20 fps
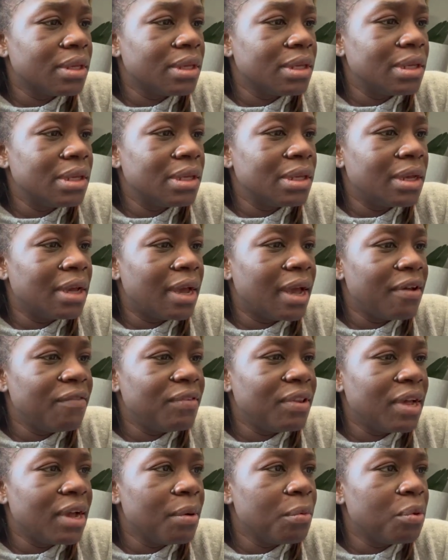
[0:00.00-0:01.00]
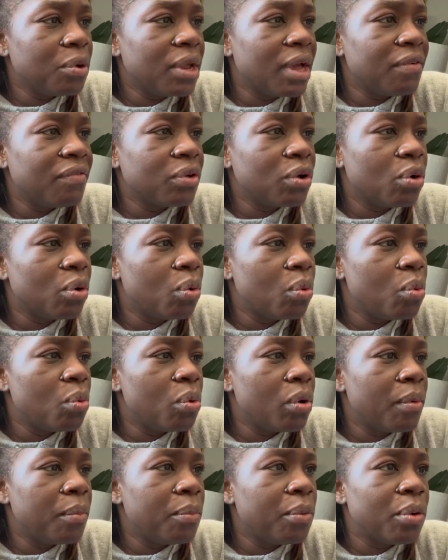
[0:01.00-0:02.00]
Yeah, I feel like I'm going to have it go
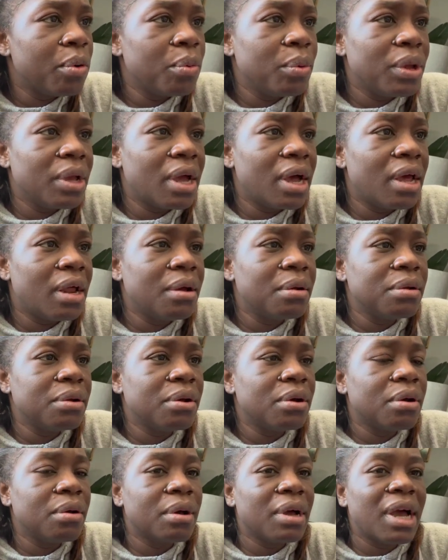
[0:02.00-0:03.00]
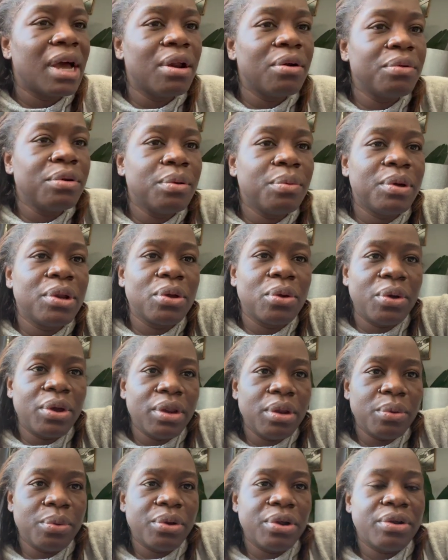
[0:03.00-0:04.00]
one more week. I don't know. I don't really want to go
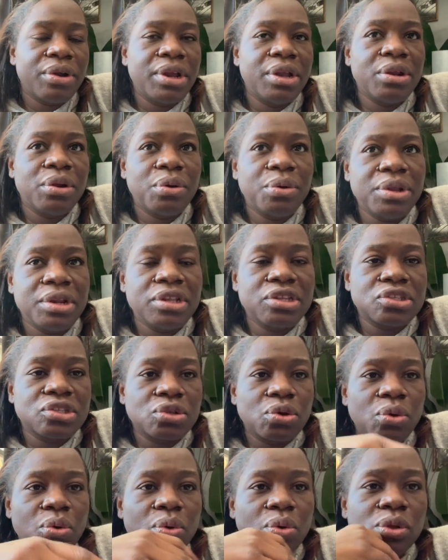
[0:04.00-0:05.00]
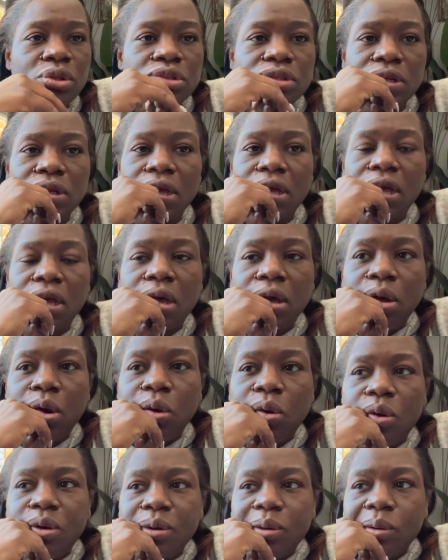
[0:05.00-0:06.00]
anywhere right now in this cold
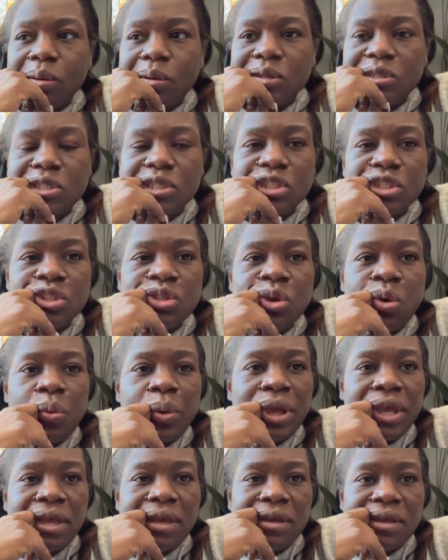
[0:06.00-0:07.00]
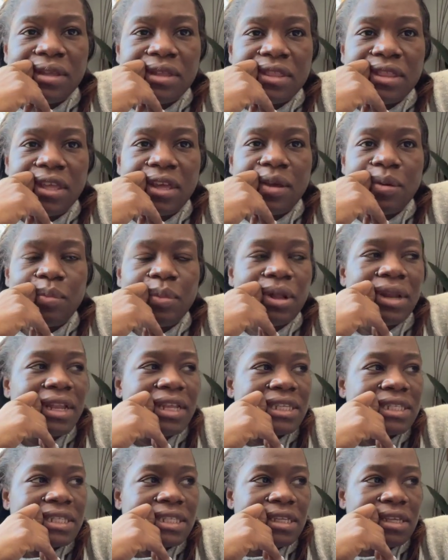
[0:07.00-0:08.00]
snowy thing. But
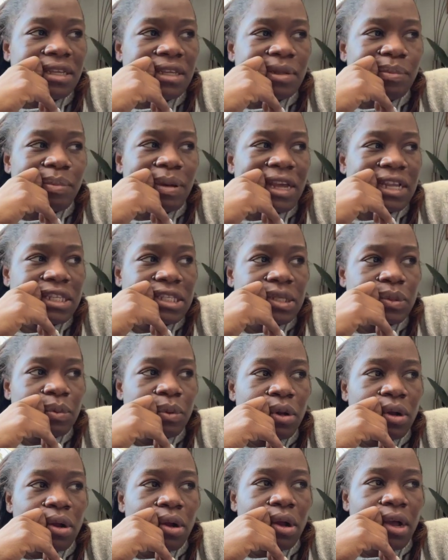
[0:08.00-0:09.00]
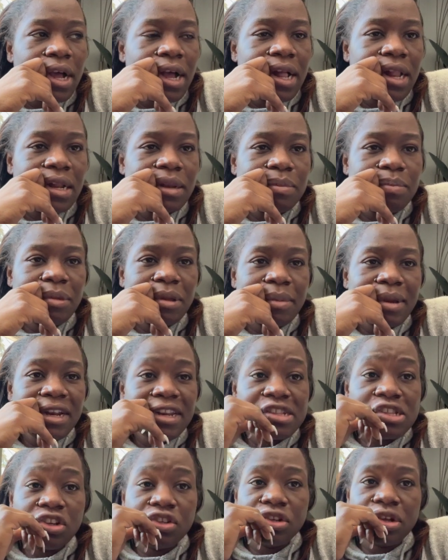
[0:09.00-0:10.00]
let's see. By tomorrow, I'll make my
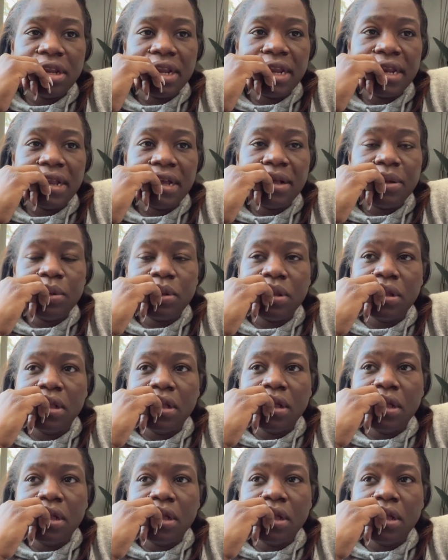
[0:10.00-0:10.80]
decision and I'll